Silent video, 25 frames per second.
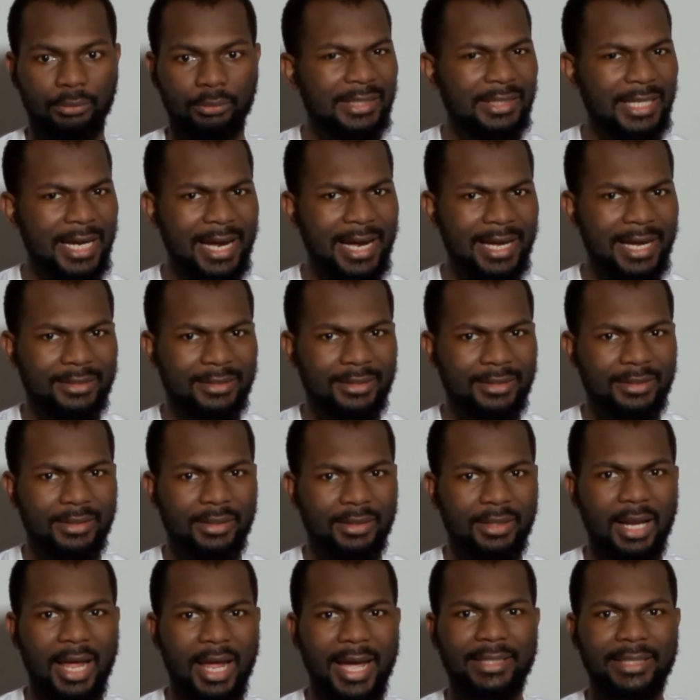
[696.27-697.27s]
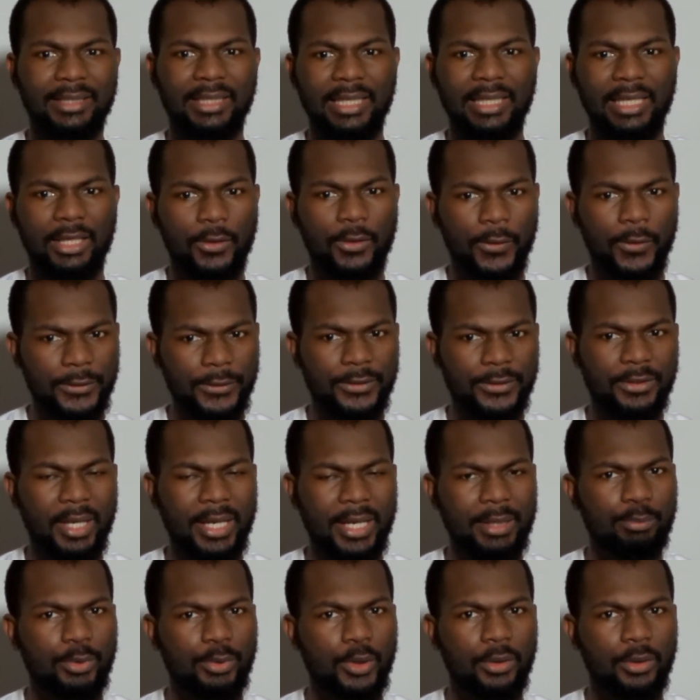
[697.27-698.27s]
Tasks like the
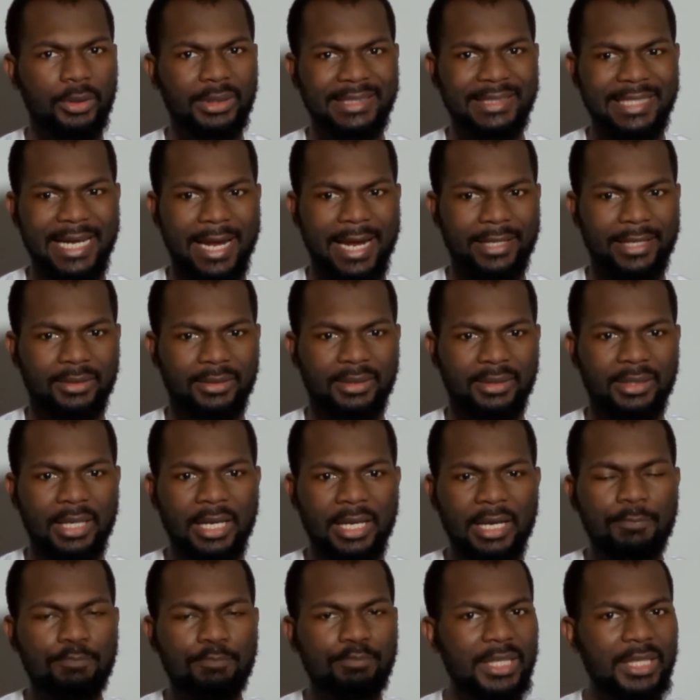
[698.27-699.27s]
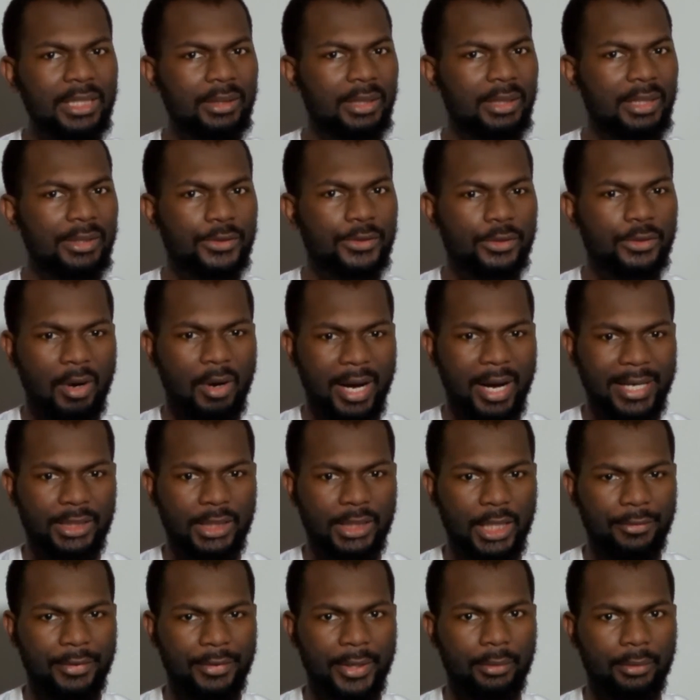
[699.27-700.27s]
Cosai block test meet this
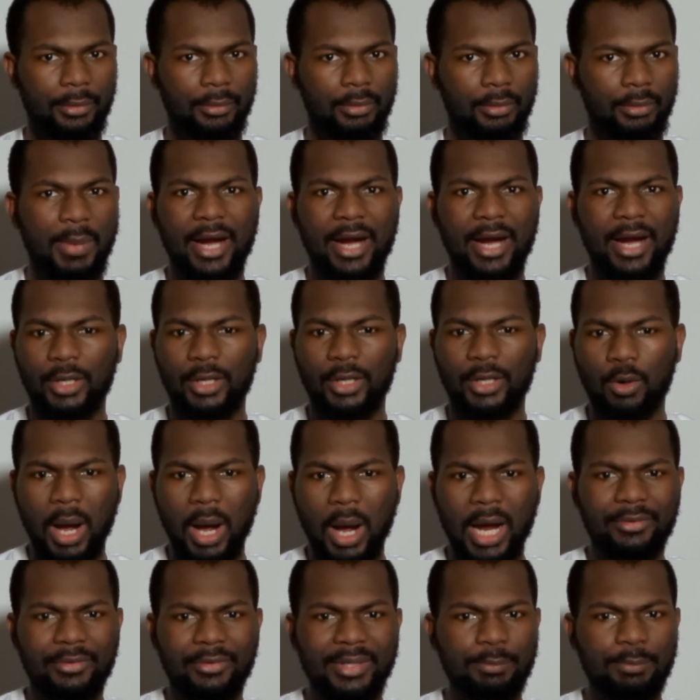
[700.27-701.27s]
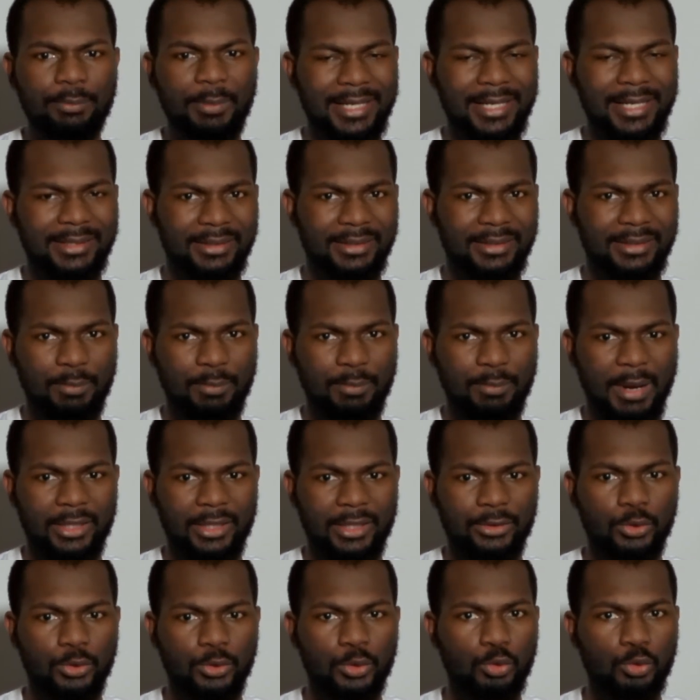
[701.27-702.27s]
criterion by requiring
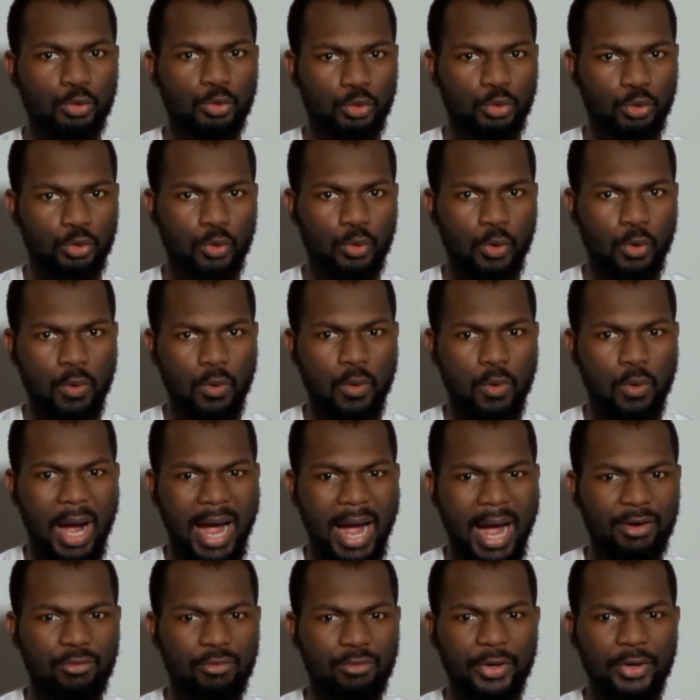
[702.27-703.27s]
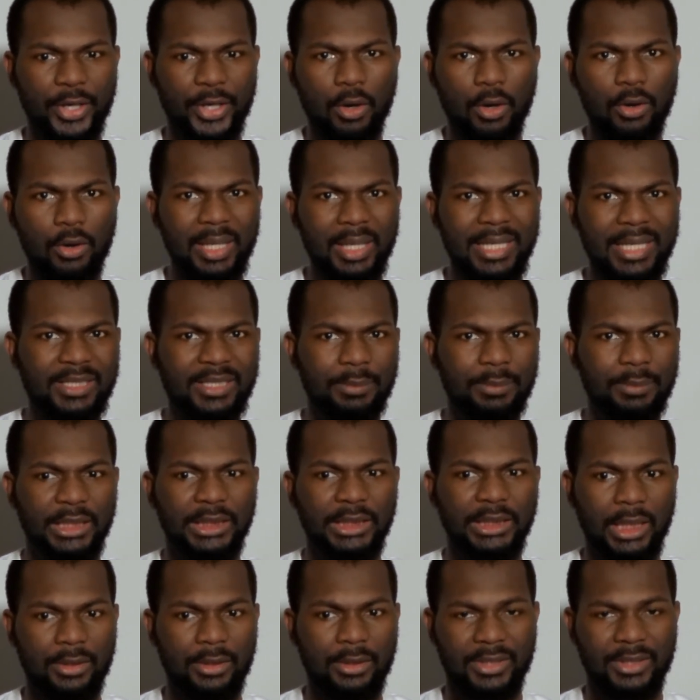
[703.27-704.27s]
participants to store and reorder
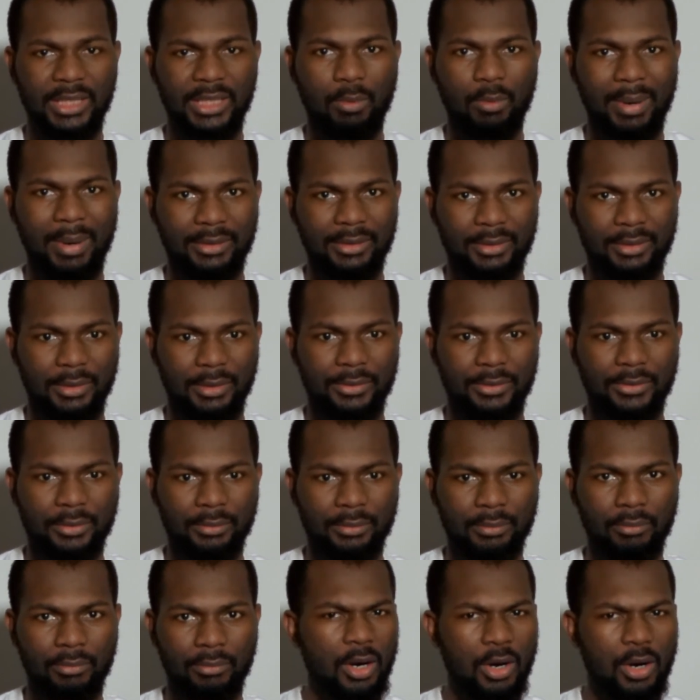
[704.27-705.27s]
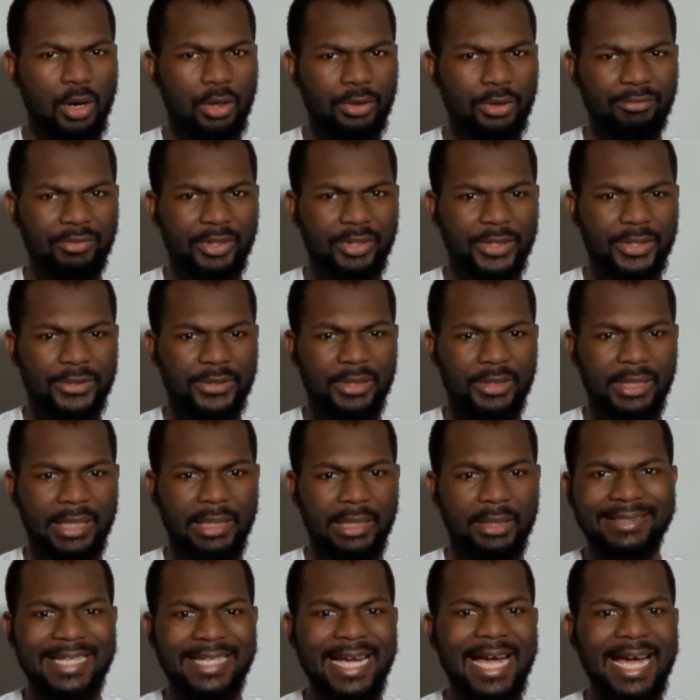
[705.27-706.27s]
spatial sequences.
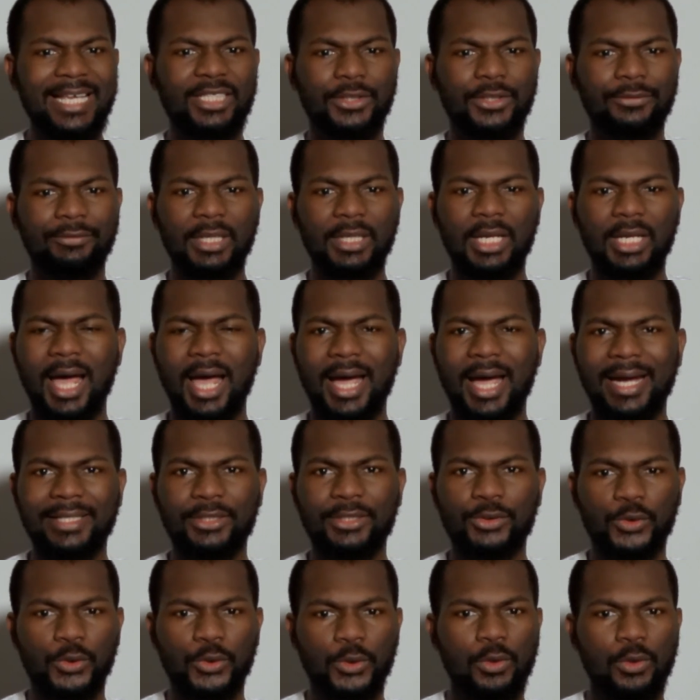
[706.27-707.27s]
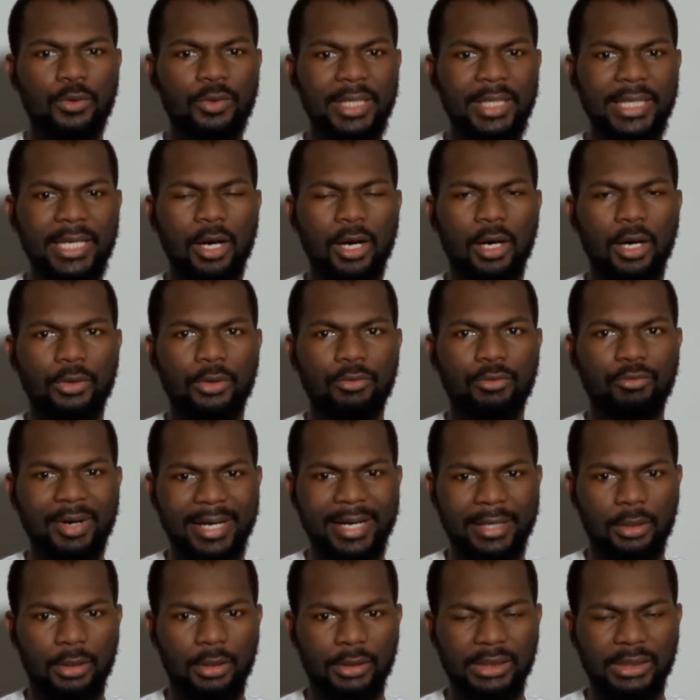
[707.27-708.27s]
Conversely, tasks relying solely on
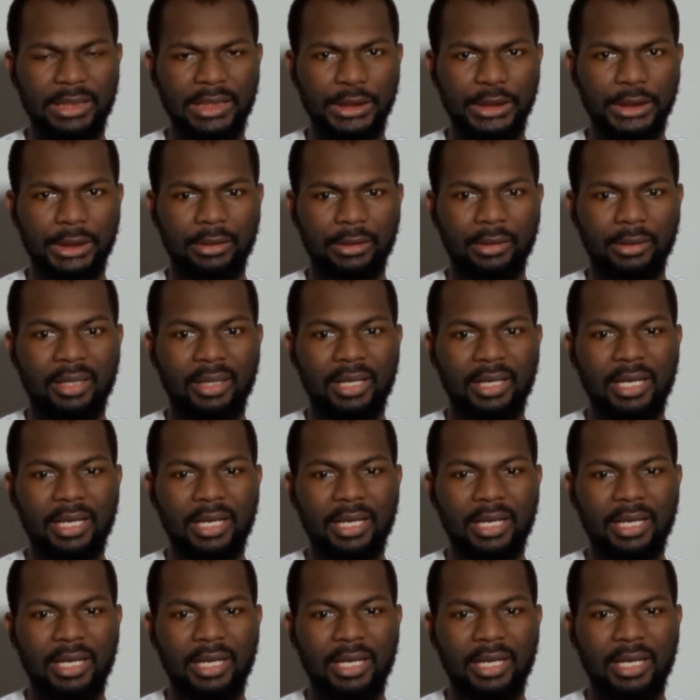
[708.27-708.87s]
recognition